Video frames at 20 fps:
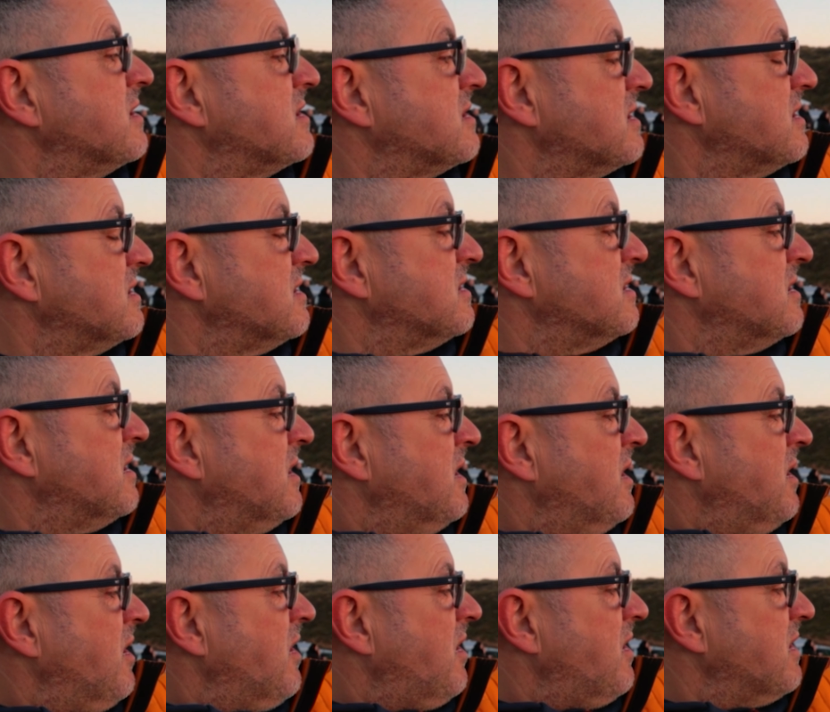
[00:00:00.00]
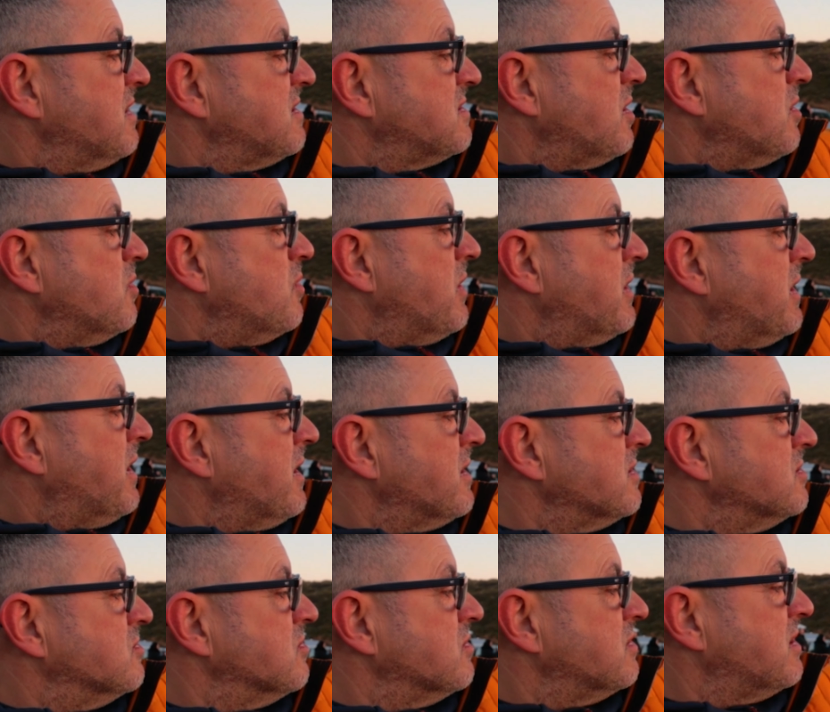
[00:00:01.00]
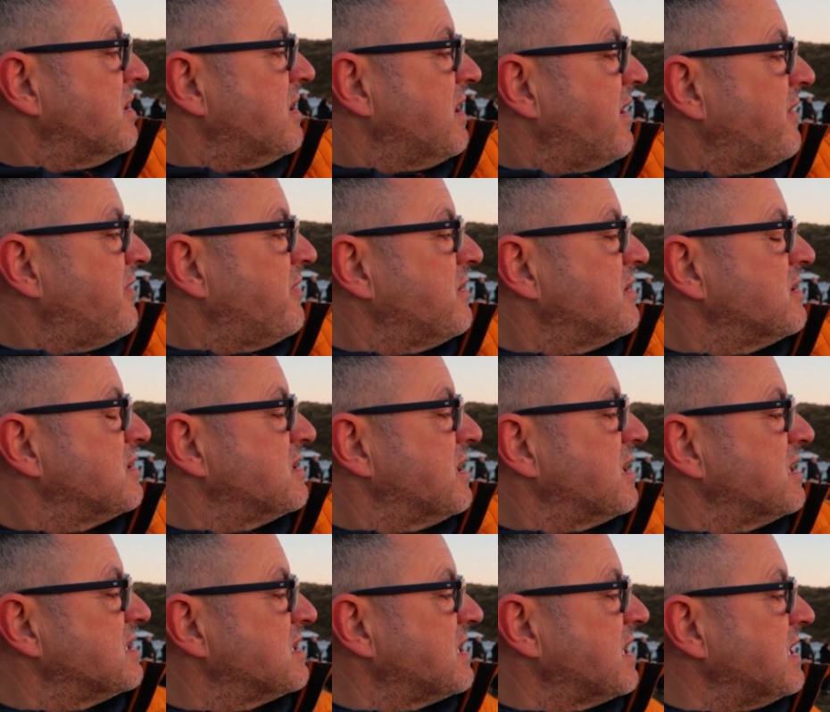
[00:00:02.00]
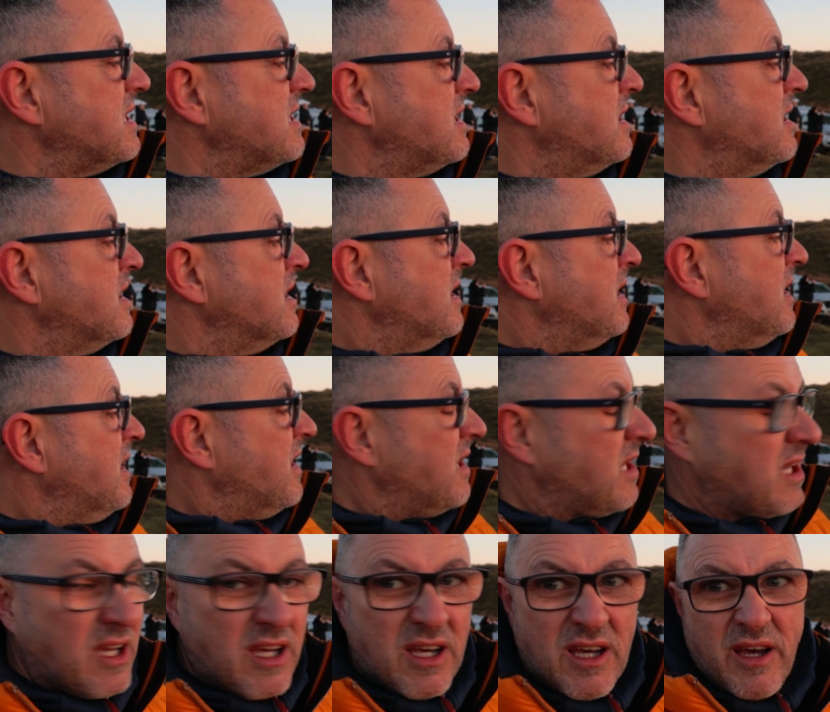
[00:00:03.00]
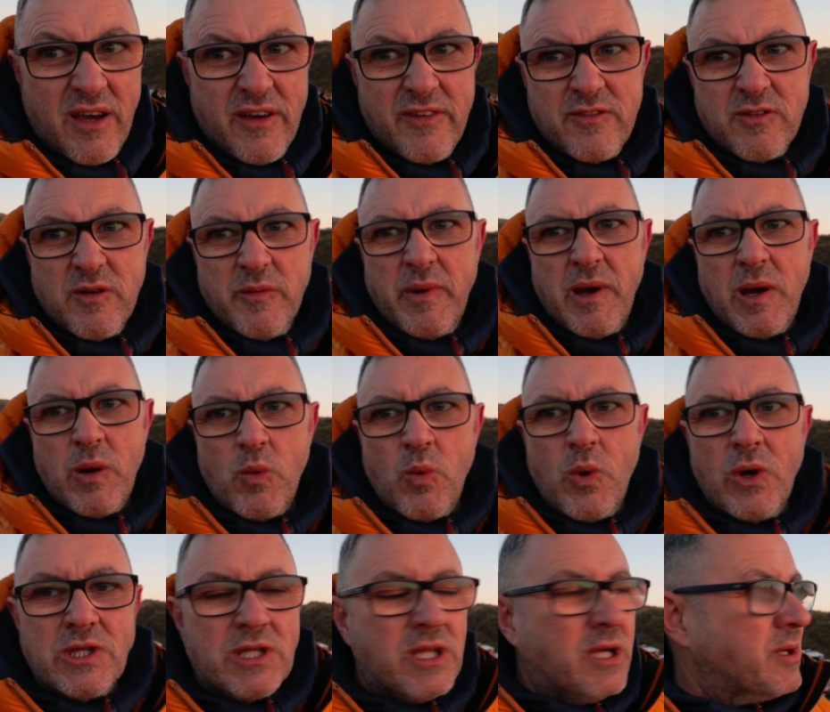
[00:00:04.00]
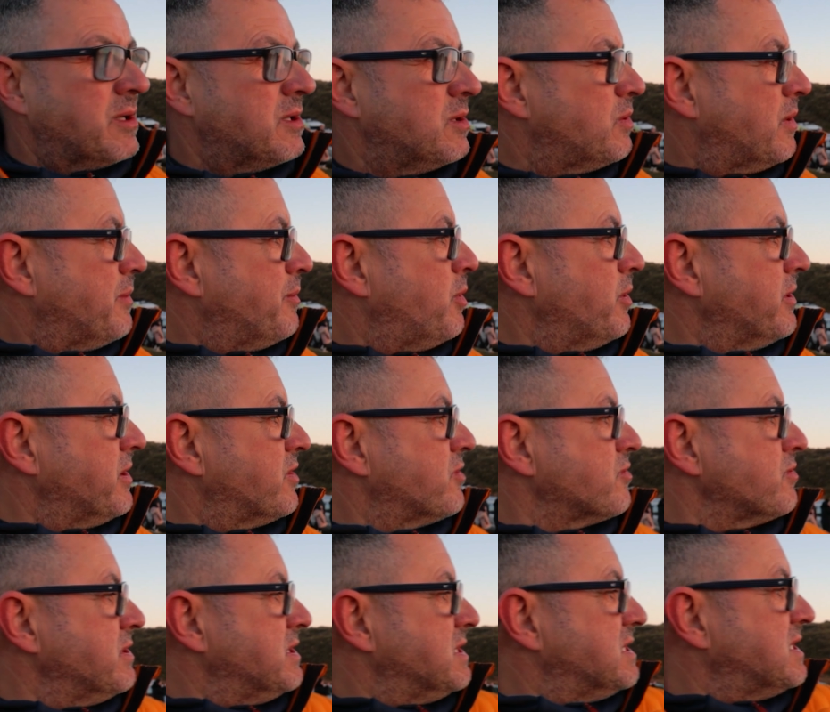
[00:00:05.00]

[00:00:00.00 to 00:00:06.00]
this is ISO 100 f/16 for about 1.3